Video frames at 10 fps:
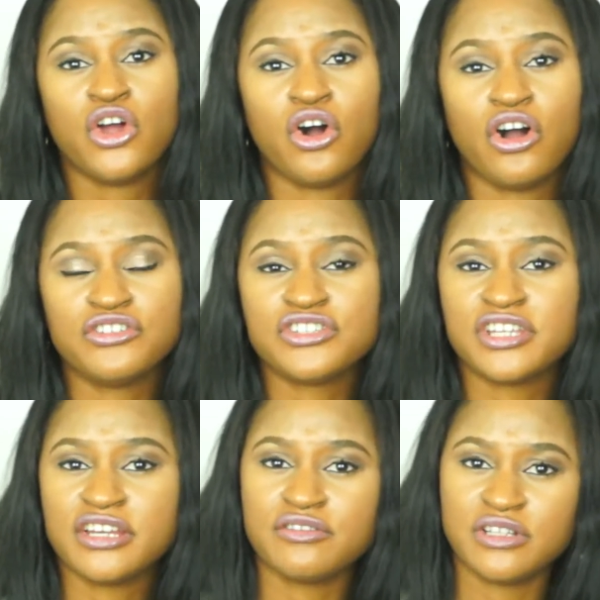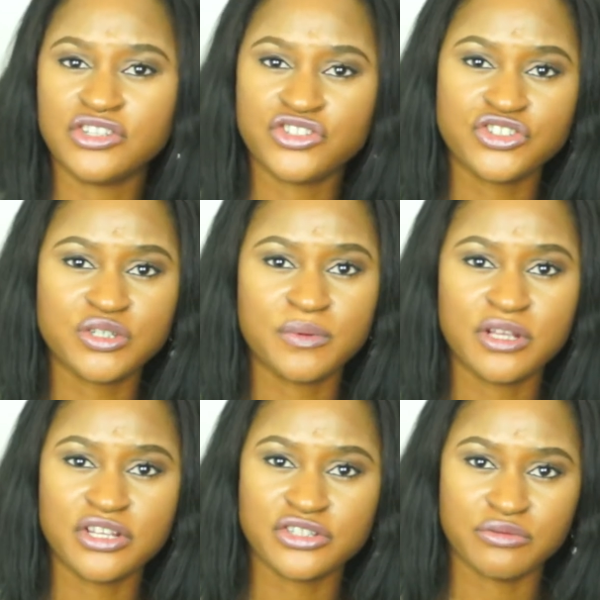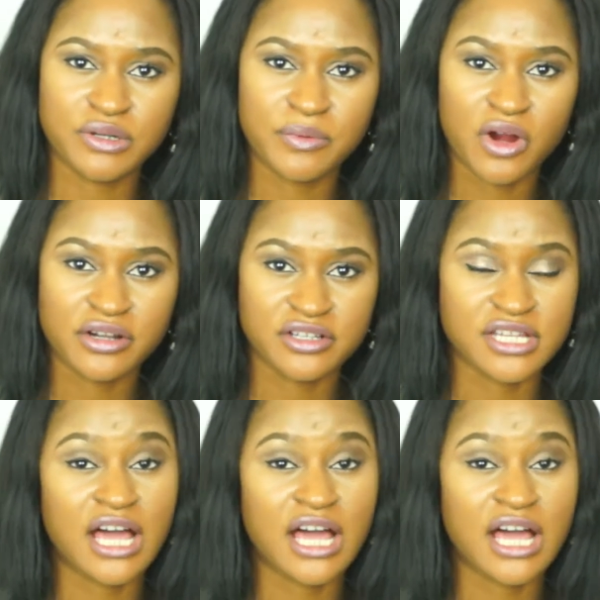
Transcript: understand the relationship with each 3 partners.